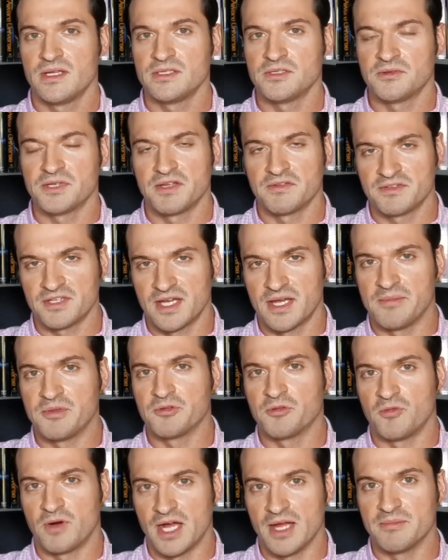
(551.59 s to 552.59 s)
don't have time
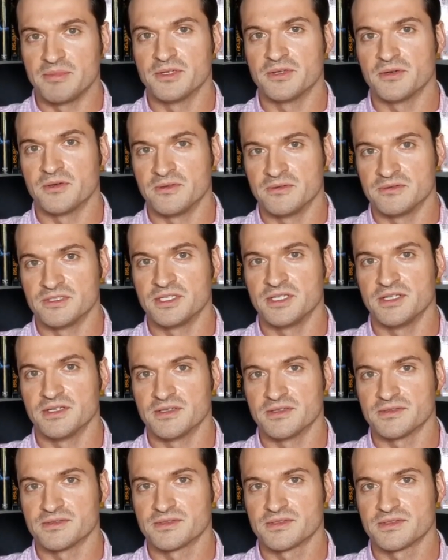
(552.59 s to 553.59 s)
to wipe their own
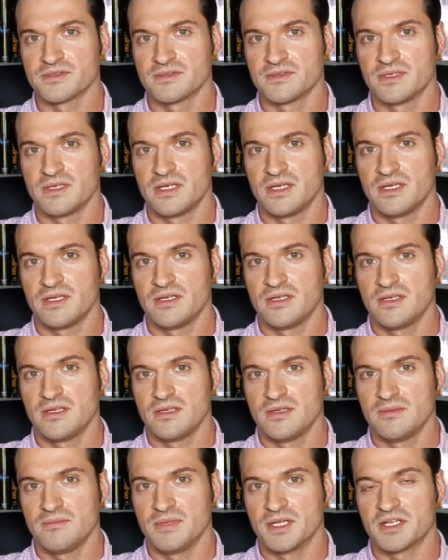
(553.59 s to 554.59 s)
tears,
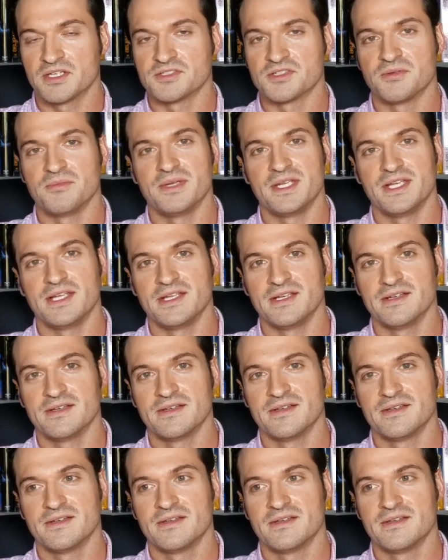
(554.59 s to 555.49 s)
because they're being